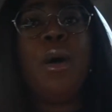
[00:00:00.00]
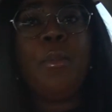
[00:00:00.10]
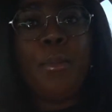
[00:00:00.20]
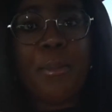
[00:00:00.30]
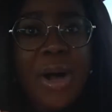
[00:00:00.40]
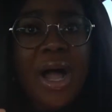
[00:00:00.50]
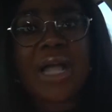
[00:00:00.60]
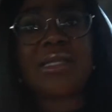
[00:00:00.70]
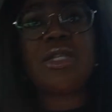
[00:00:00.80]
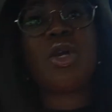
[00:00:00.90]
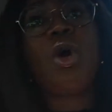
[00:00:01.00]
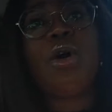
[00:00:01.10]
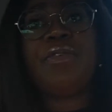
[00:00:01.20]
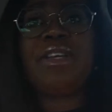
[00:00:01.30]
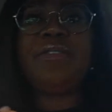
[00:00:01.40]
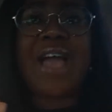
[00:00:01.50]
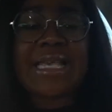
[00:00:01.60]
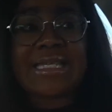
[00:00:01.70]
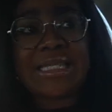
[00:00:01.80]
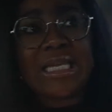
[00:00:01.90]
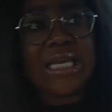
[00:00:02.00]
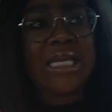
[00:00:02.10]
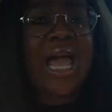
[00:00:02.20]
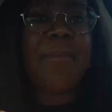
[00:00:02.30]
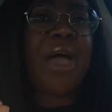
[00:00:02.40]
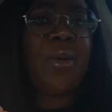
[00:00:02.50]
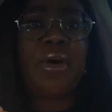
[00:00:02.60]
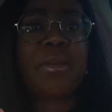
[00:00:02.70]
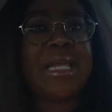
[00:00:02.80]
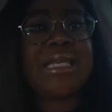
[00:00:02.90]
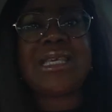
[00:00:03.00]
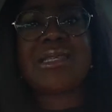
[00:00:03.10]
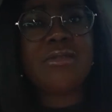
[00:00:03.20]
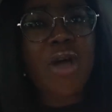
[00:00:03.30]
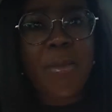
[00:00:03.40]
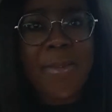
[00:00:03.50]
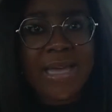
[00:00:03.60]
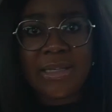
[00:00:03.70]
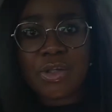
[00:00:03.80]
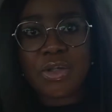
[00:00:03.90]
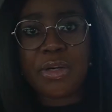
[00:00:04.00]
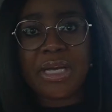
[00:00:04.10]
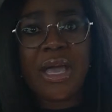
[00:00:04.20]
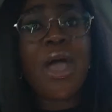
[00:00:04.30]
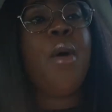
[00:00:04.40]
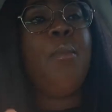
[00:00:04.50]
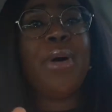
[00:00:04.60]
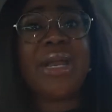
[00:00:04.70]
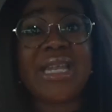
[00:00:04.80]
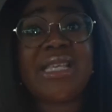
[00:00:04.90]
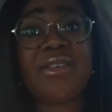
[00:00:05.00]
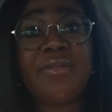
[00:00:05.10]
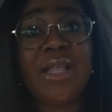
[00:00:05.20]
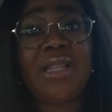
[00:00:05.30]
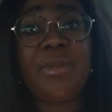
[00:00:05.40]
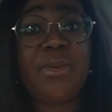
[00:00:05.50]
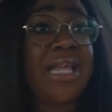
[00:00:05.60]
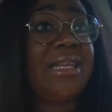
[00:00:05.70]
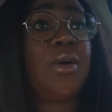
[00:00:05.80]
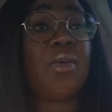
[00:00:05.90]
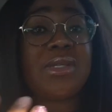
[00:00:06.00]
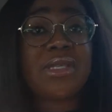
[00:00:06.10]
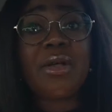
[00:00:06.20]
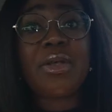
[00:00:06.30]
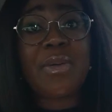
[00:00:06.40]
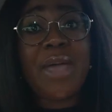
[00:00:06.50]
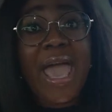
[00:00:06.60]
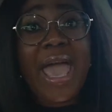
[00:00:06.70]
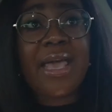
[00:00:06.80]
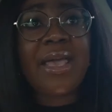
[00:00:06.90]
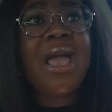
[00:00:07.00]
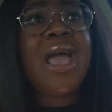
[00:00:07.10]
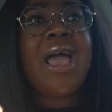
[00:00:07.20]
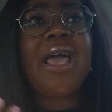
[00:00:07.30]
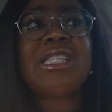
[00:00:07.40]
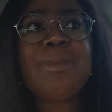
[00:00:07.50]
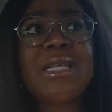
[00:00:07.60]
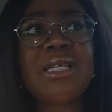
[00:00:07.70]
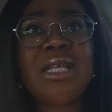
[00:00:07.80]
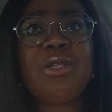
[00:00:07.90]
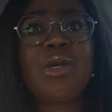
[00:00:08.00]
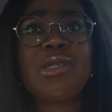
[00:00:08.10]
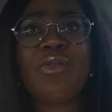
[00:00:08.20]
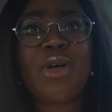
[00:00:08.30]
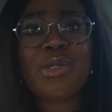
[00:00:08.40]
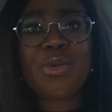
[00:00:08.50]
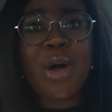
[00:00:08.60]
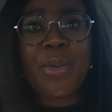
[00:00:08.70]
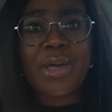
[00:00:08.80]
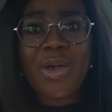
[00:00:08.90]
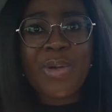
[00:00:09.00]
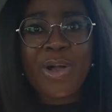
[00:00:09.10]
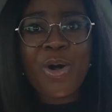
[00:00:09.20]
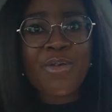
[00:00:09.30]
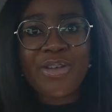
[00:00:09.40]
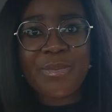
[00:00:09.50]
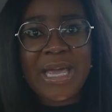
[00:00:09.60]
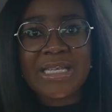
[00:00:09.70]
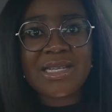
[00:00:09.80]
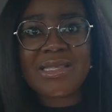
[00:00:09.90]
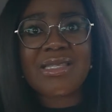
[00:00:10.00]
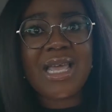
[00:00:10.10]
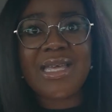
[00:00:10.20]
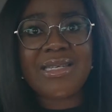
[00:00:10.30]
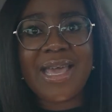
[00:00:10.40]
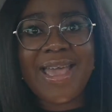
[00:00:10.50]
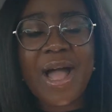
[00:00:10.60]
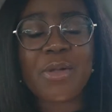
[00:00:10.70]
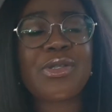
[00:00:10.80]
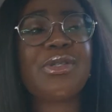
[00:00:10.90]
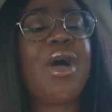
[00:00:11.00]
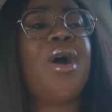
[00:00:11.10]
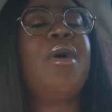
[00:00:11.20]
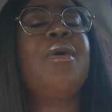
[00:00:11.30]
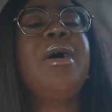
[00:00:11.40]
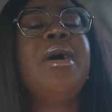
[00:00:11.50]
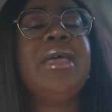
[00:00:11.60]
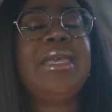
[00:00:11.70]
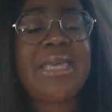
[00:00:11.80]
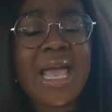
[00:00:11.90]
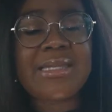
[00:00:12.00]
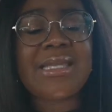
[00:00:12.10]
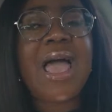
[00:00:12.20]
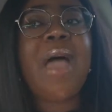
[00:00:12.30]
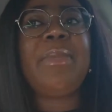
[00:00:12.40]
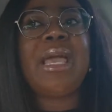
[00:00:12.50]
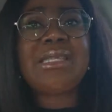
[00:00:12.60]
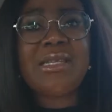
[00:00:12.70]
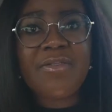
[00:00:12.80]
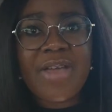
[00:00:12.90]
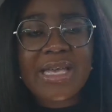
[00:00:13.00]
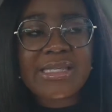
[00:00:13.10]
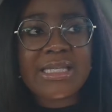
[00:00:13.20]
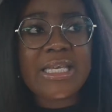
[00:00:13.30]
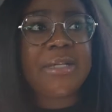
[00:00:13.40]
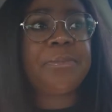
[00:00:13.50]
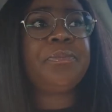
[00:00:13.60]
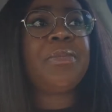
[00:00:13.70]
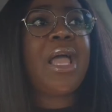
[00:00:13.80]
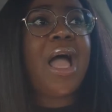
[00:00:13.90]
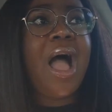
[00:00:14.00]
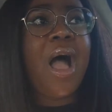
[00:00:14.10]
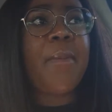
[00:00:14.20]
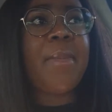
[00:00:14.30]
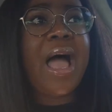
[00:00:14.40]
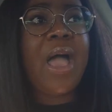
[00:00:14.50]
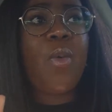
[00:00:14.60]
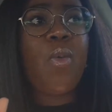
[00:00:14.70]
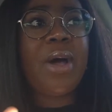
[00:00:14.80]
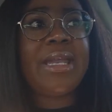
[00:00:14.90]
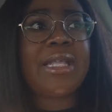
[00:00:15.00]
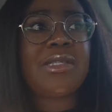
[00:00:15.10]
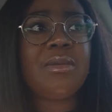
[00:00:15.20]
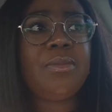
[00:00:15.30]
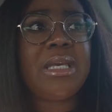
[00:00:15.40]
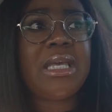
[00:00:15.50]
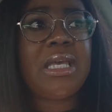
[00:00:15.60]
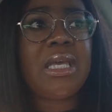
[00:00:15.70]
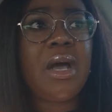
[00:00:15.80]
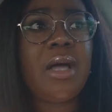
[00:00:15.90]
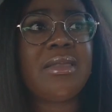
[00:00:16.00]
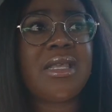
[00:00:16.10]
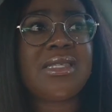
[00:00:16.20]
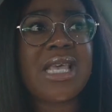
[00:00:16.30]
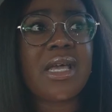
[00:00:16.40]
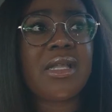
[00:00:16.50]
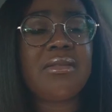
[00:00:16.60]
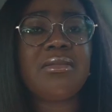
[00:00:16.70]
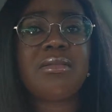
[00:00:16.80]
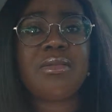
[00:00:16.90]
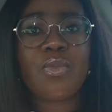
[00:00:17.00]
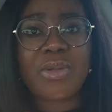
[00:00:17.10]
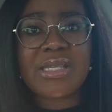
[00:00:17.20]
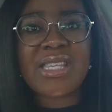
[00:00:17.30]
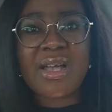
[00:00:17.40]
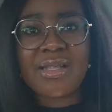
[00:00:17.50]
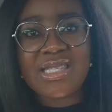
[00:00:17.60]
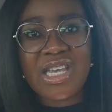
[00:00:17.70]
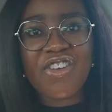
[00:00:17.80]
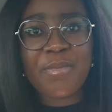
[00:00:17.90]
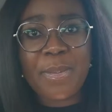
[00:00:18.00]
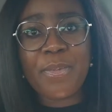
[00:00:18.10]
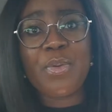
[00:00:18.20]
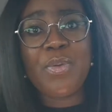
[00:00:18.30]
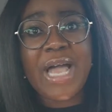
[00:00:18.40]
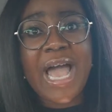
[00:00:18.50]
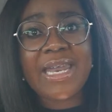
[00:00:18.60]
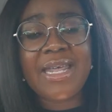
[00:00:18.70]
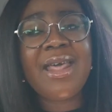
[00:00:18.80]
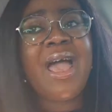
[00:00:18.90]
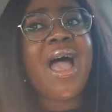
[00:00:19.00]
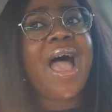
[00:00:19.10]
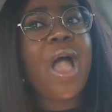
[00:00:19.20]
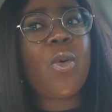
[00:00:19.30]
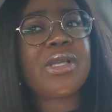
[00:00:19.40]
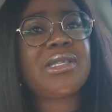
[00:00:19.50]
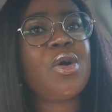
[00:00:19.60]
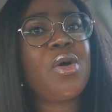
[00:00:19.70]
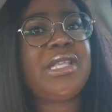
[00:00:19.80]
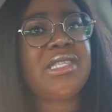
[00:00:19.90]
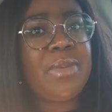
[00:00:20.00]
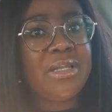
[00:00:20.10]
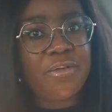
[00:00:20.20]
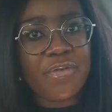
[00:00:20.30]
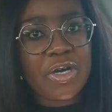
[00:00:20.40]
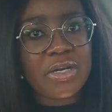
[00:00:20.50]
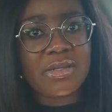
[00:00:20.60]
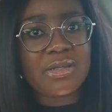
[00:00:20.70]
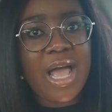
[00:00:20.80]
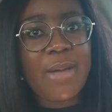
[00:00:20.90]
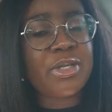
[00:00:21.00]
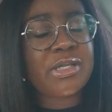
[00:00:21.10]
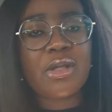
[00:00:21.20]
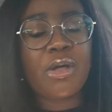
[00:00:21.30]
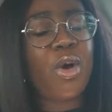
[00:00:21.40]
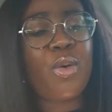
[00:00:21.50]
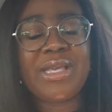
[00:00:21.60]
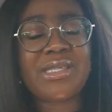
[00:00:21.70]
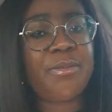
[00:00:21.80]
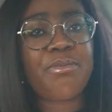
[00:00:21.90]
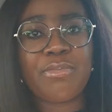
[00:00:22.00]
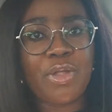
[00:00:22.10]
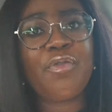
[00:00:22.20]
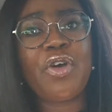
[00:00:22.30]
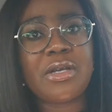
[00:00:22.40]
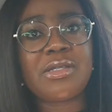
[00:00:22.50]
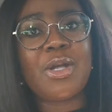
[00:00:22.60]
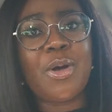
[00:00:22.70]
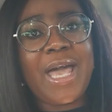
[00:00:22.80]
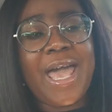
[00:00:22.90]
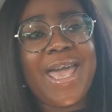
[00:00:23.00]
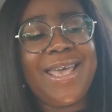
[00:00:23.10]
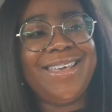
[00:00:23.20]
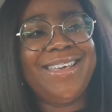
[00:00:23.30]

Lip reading: But the COVID vaccine at my workplace is not mandatory, but it is available, and they will tell you, hey, especially those of us who are working with COVID patients day in, day out. So yes, I am getting the vaccine. I wanted to be with the second tier of people who got it. I wasn't going to be the first. I'm just not always the first, okay?